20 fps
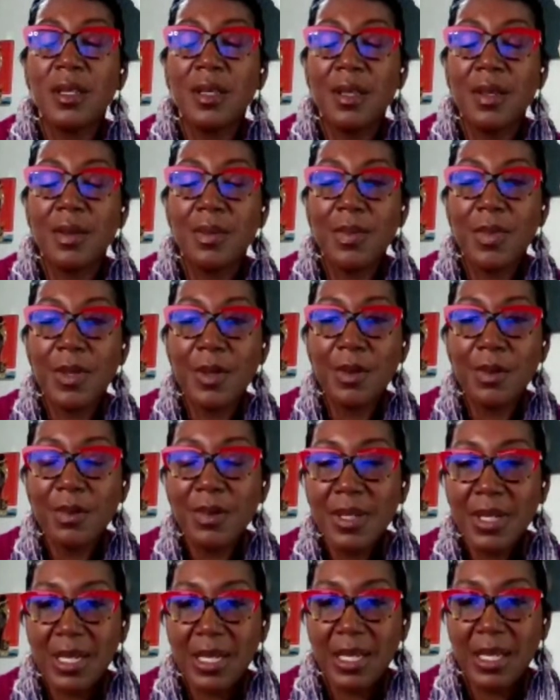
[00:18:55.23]

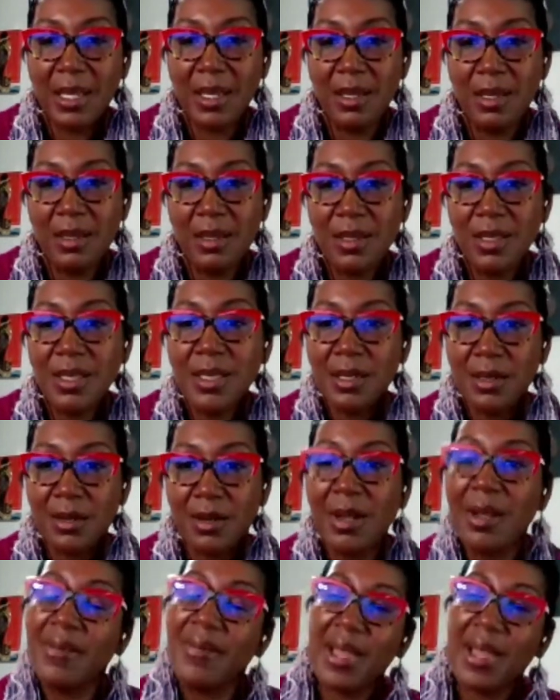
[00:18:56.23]
community
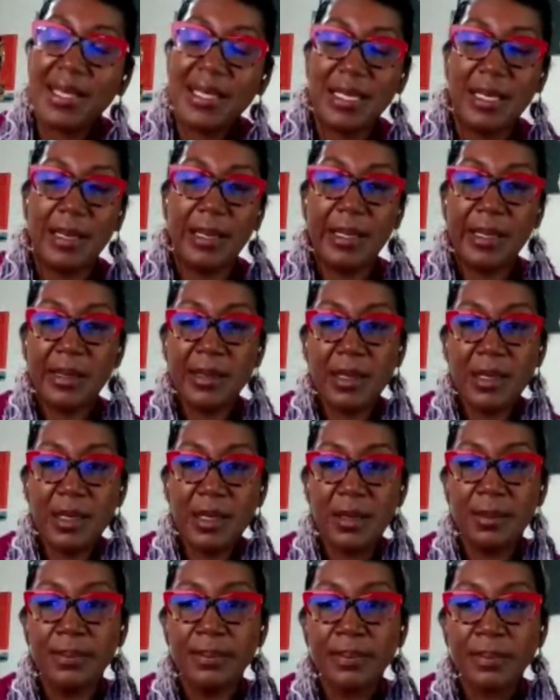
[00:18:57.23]
center of
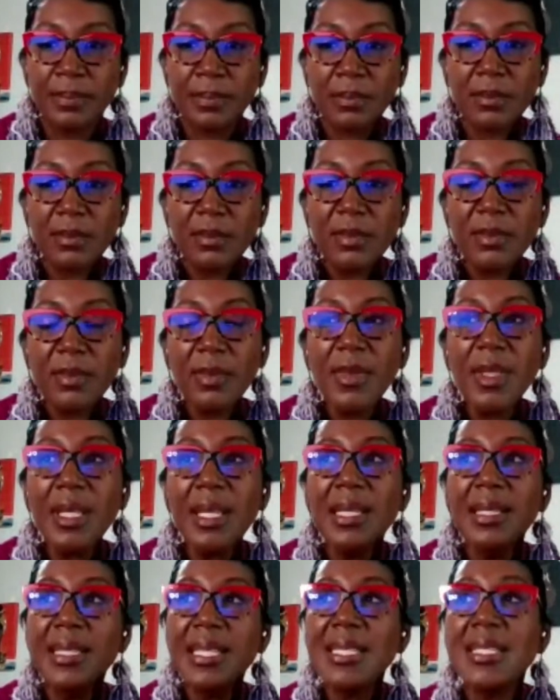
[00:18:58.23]
excellence.
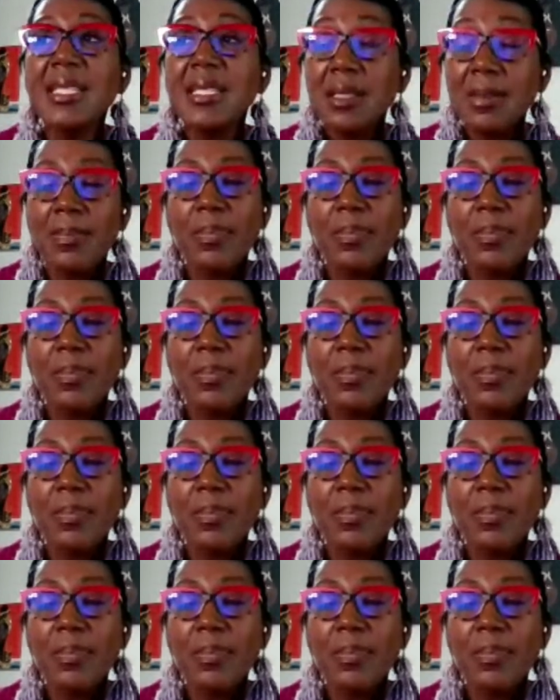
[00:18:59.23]
This is